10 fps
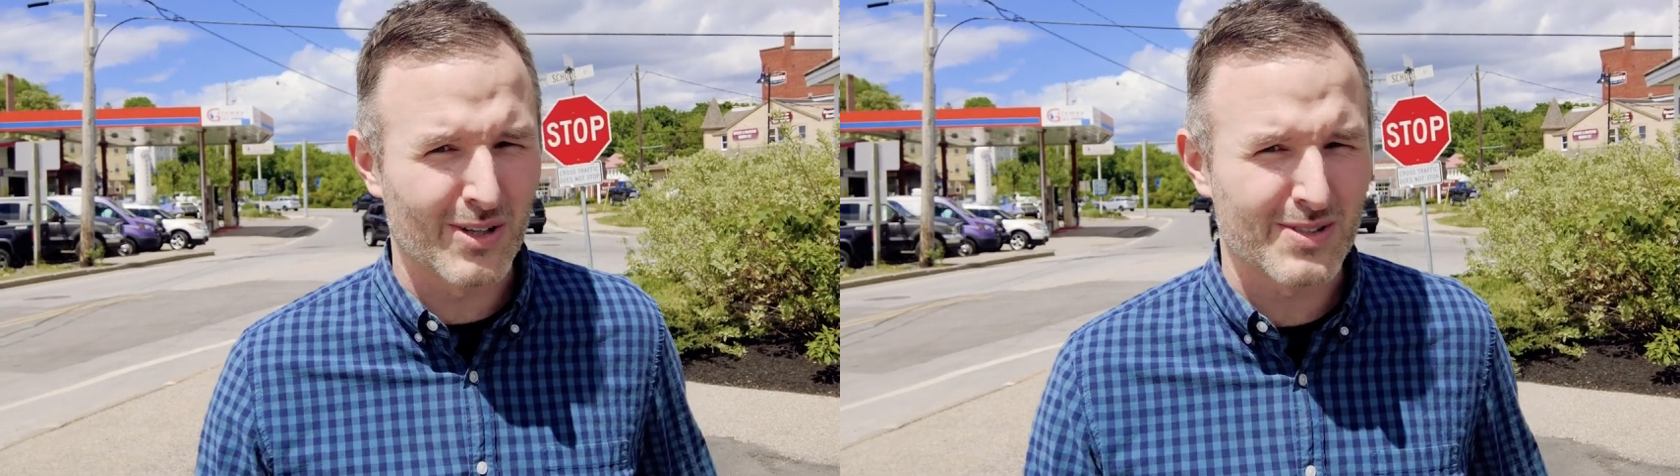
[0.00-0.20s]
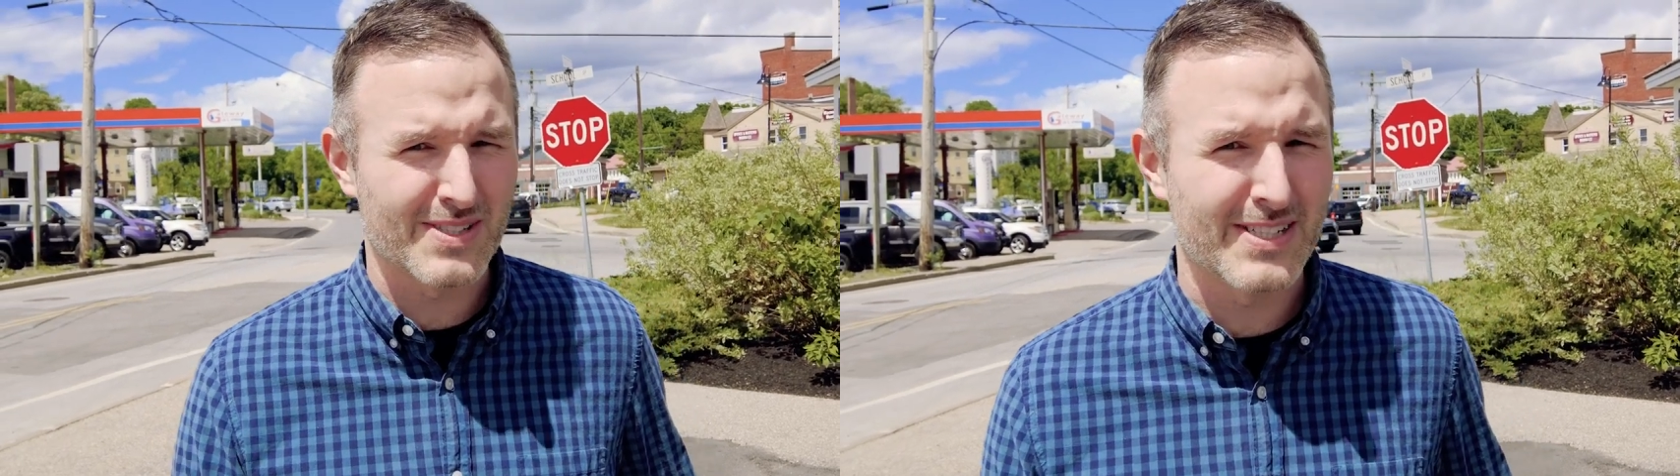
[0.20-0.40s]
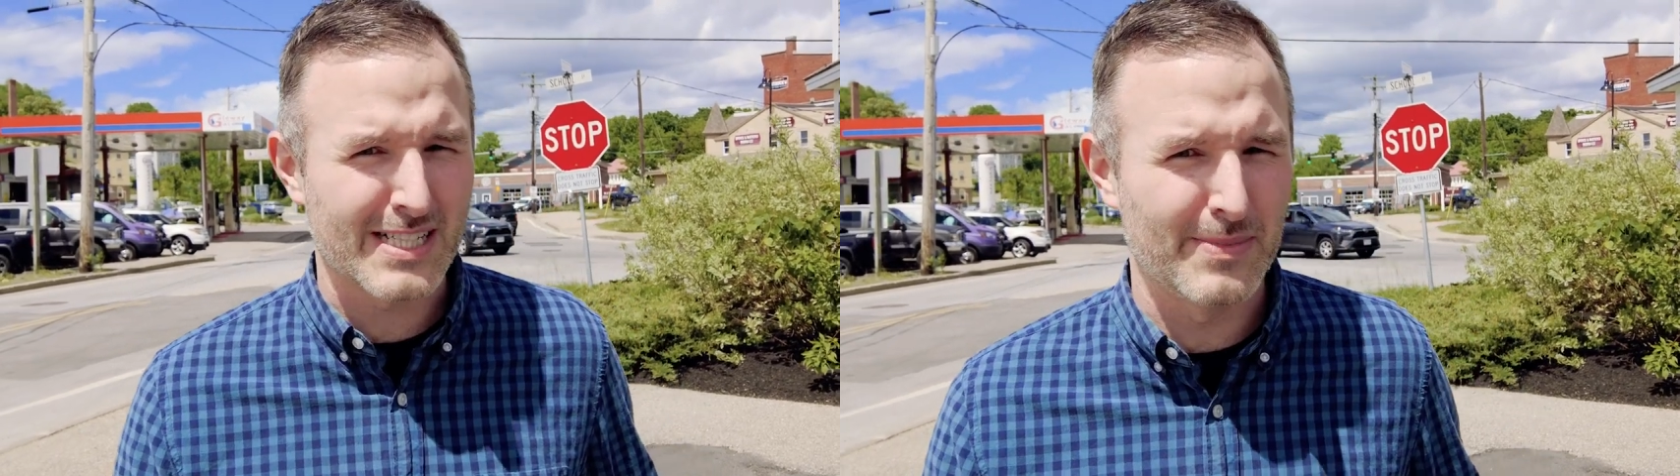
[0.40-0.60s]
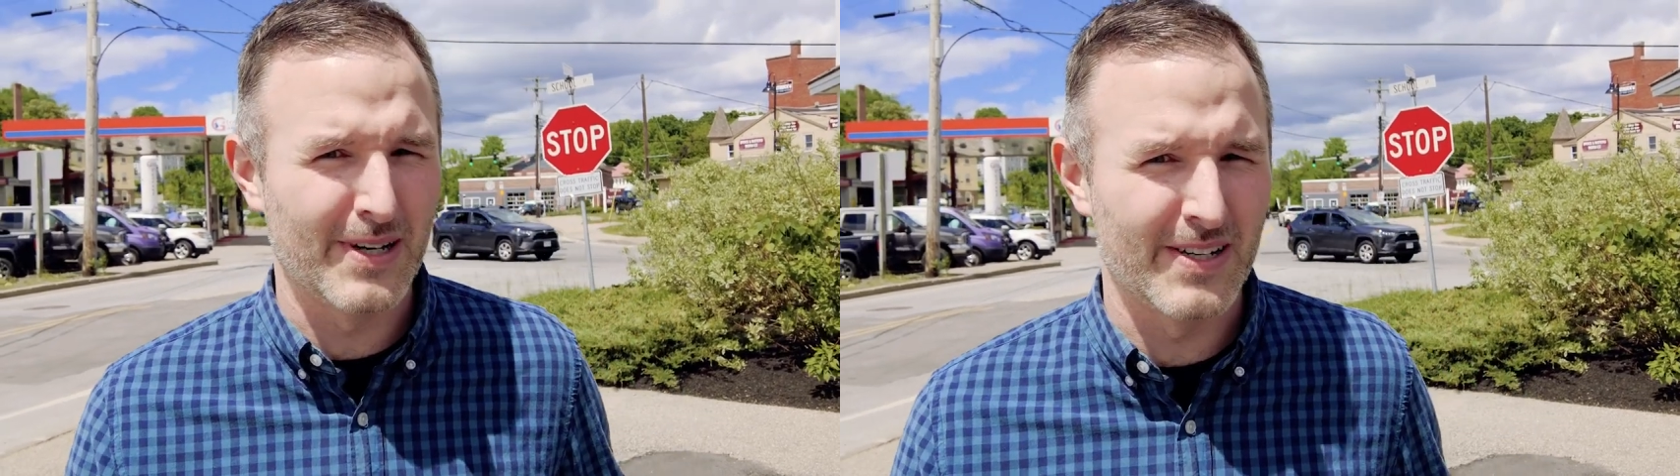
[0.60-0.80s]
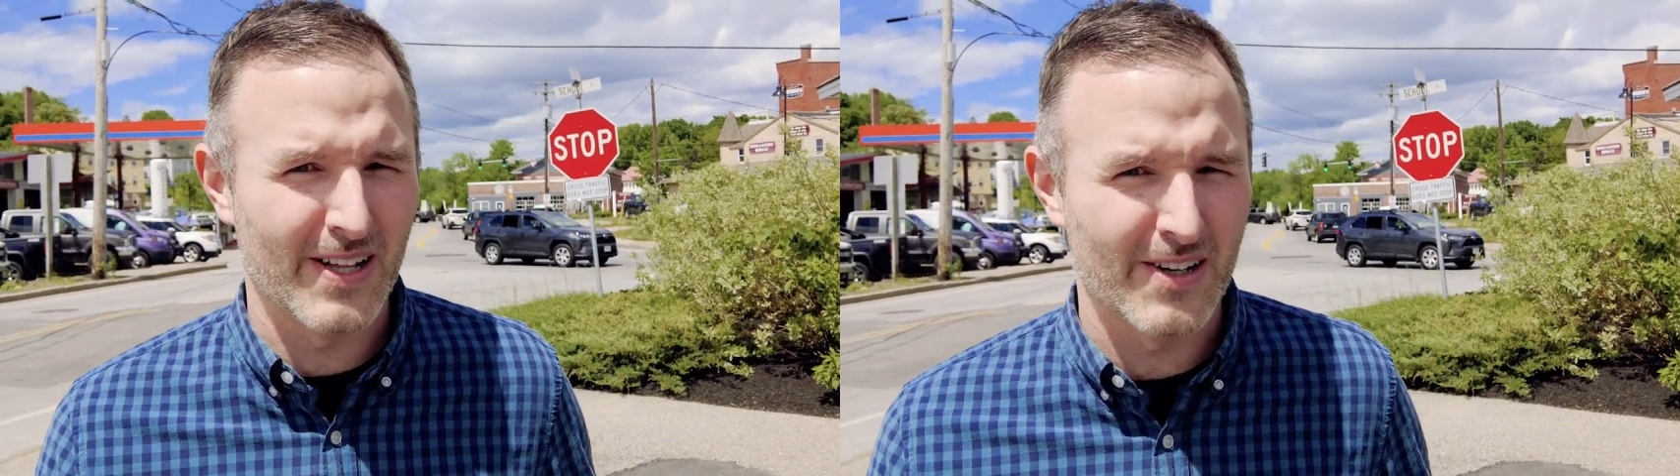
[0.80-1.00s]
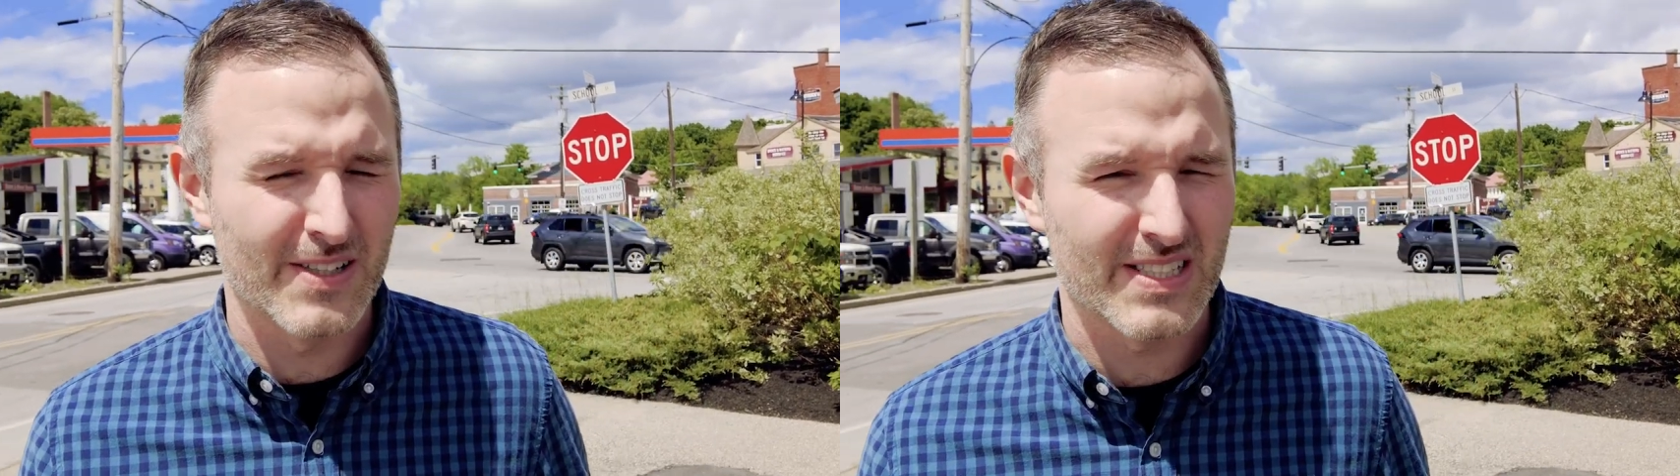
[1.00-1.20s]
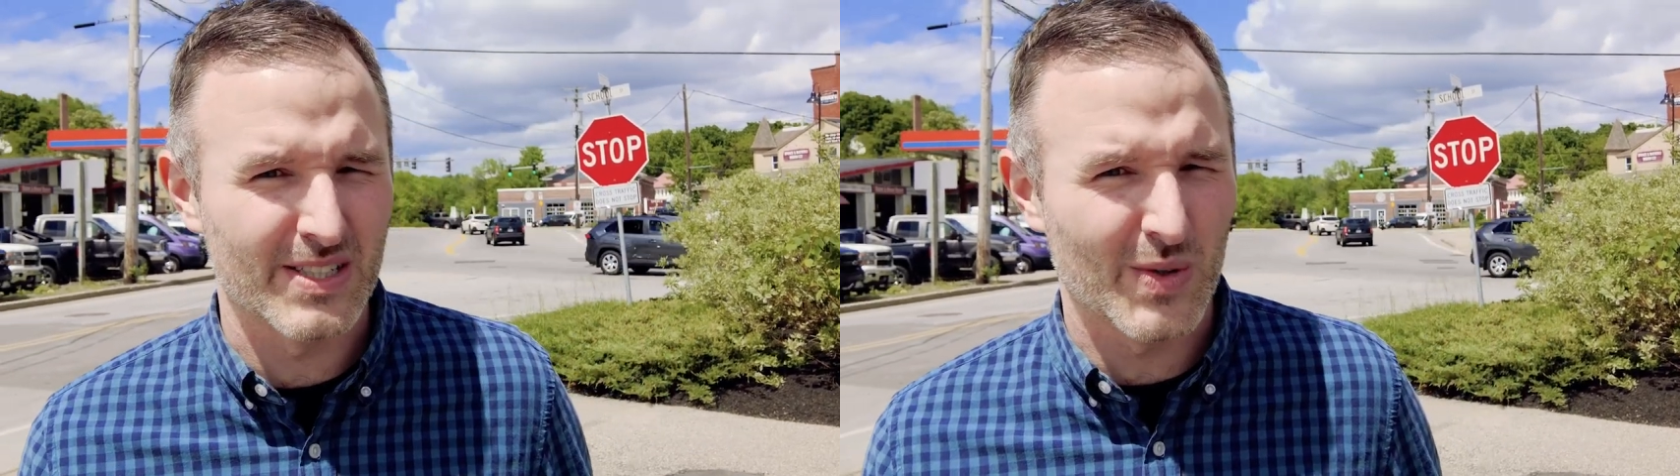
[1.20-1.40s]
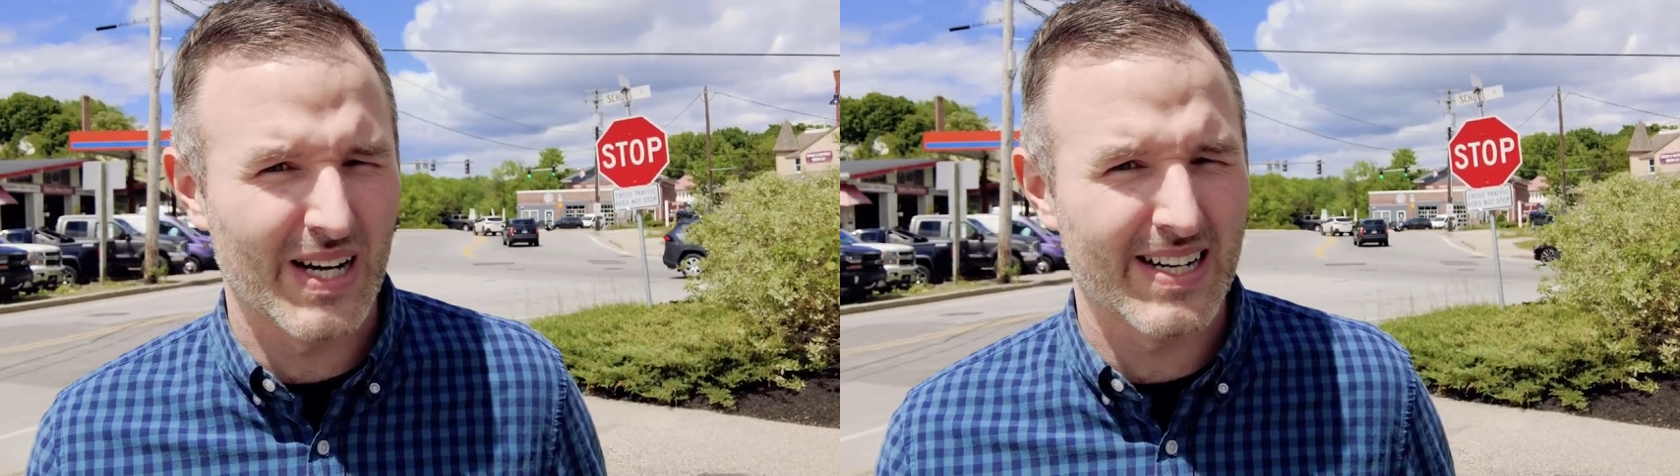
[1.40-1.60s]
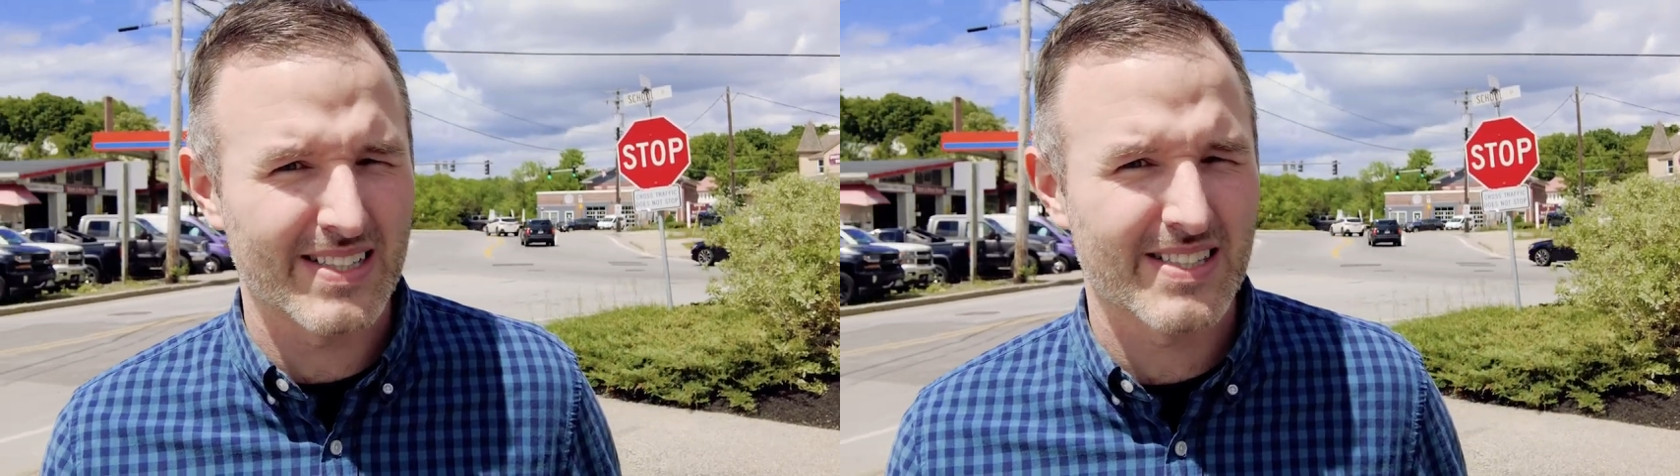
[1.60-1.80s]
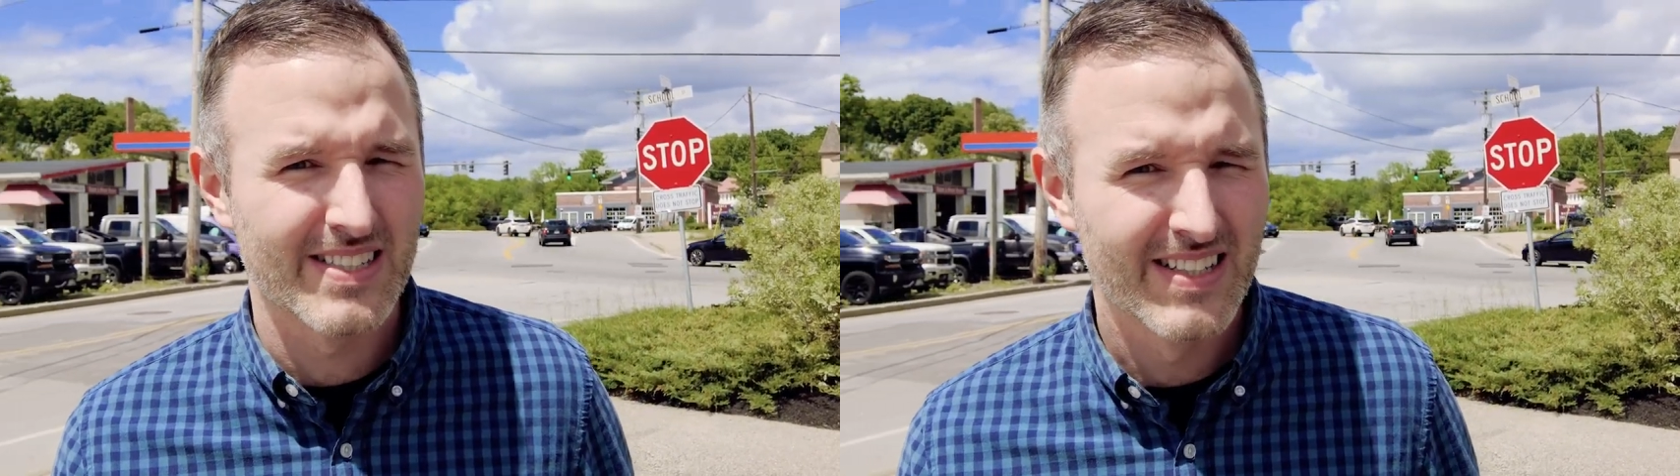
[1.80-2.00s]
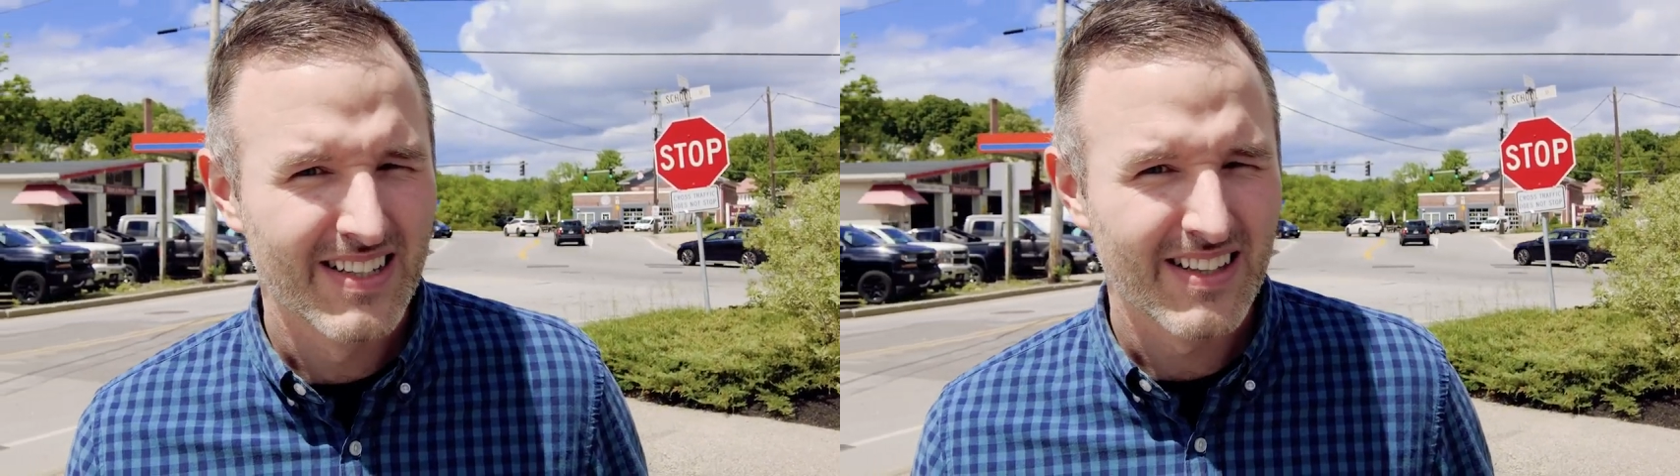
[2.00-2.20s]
close to six million dollars in grants